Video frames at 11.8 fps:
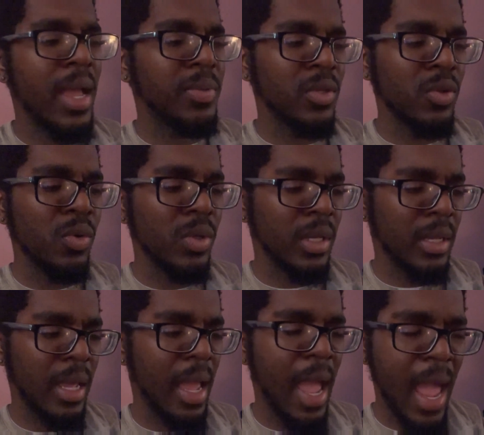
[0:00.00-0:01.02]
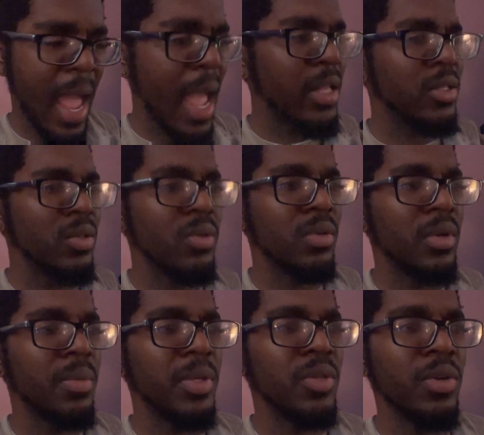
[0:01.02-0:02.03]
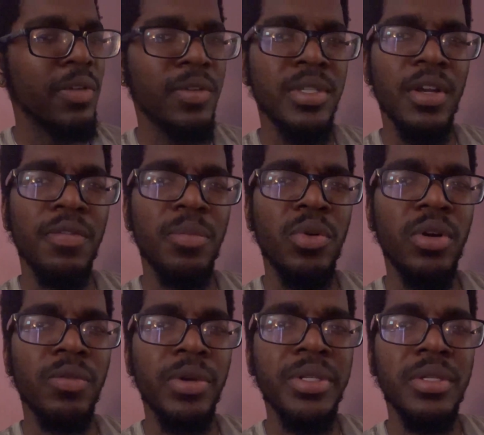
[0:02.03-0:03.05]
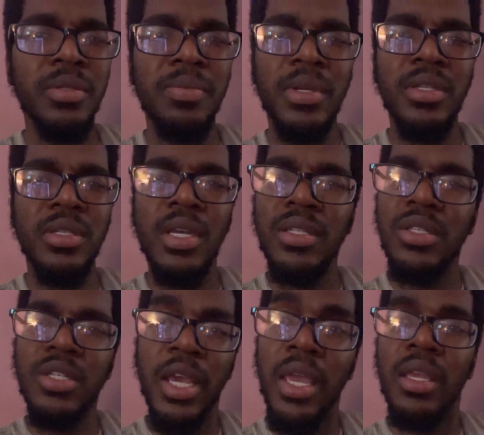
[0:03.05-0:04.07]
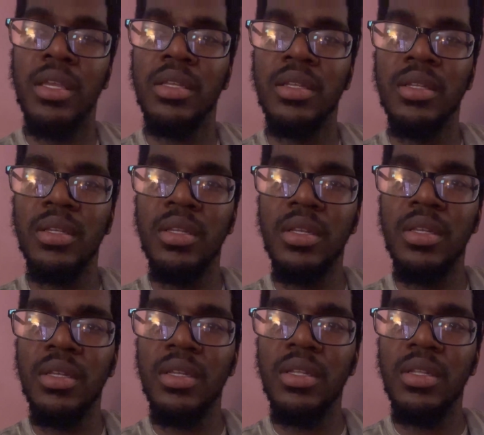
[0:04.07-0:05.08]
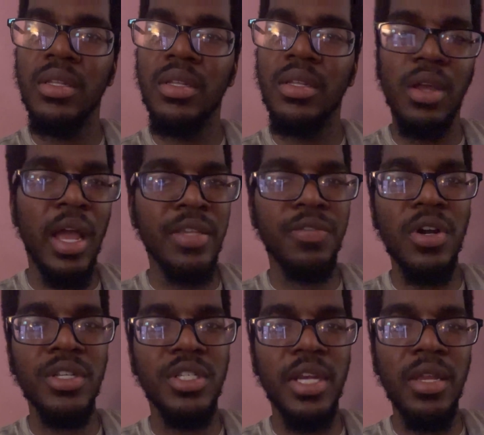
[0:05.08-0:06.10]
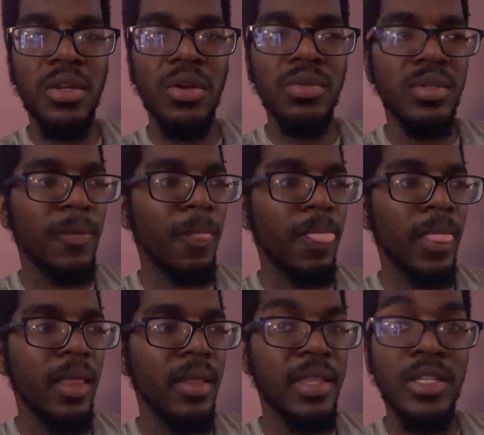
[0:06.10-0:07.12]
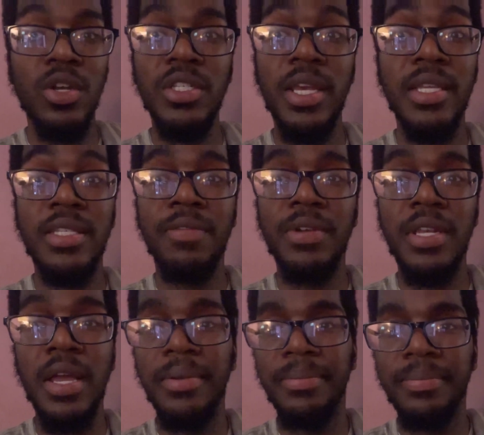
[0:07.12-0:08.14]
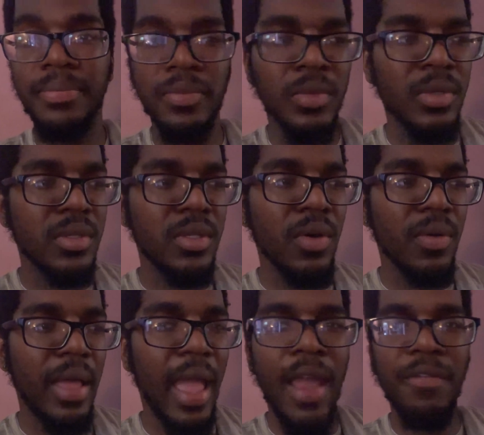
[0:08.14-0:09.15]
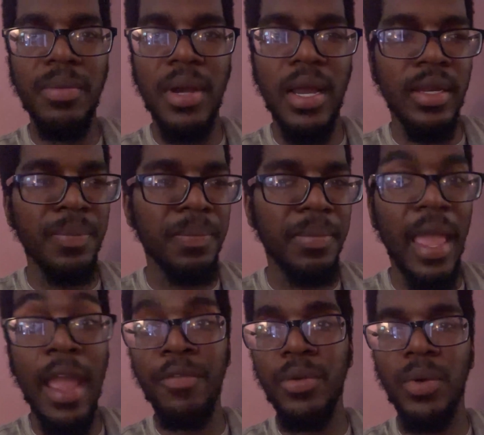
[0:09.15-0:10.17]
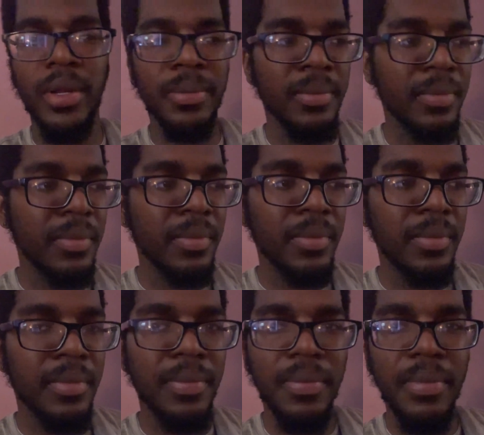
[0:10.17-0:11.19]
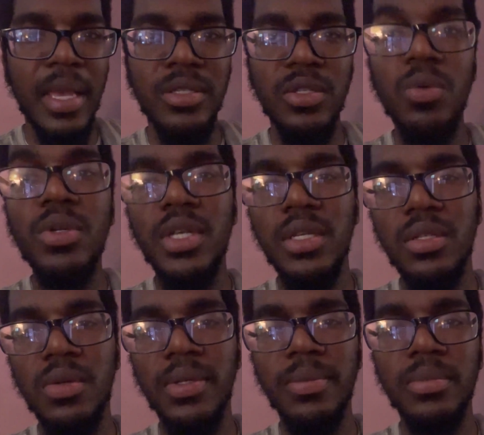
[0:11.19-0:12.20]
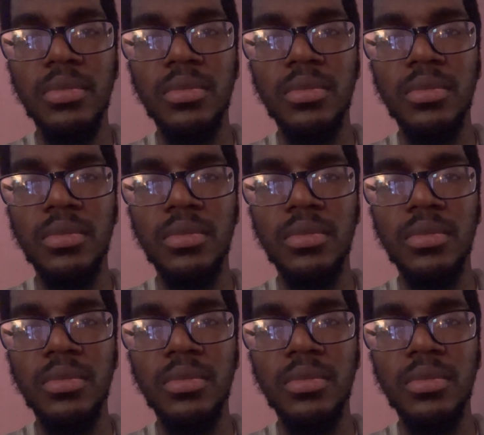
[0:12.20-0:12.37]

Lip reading: absolutely had to be doing it for self-important reasons because that's Jay. As far as Jay knows, that's all Jay has ever done. So everybody, everywhere, has to do what Jay's doing.